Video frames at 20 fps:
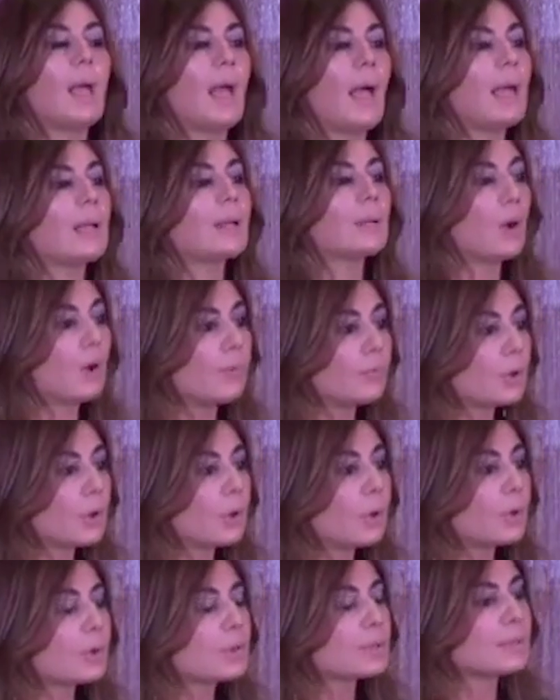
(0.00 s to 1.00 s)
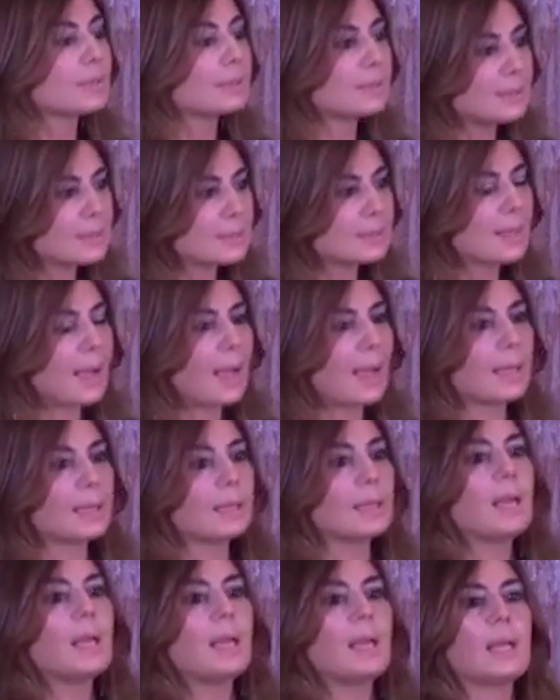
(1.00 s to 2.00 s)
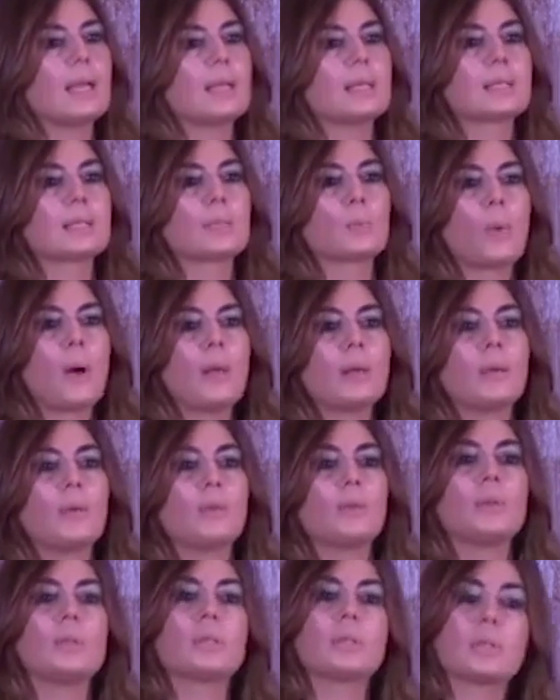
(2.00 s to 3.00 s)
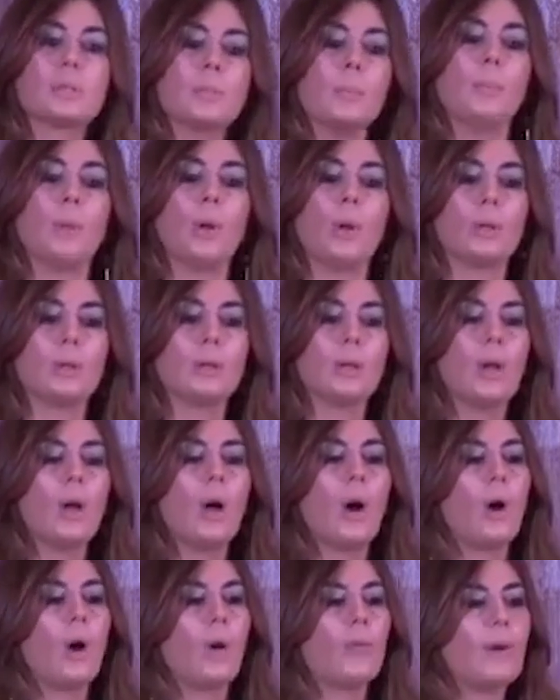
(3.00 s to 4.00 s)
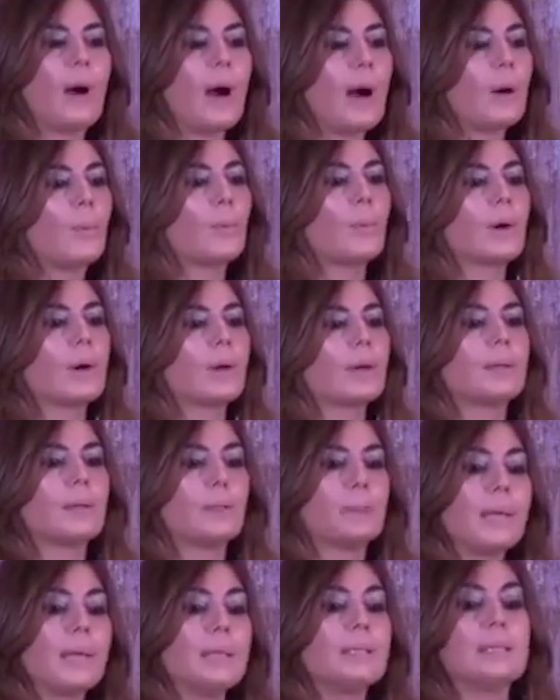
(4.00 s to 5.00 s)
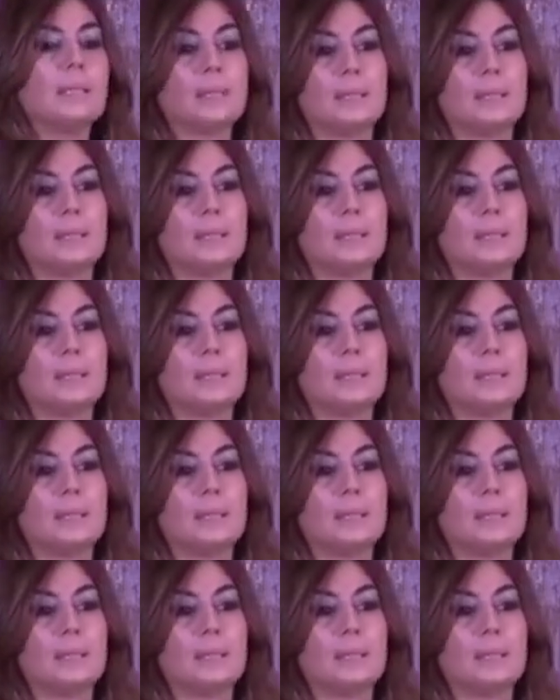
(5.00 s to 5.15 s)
And of course, design is one of the symbols of our Made in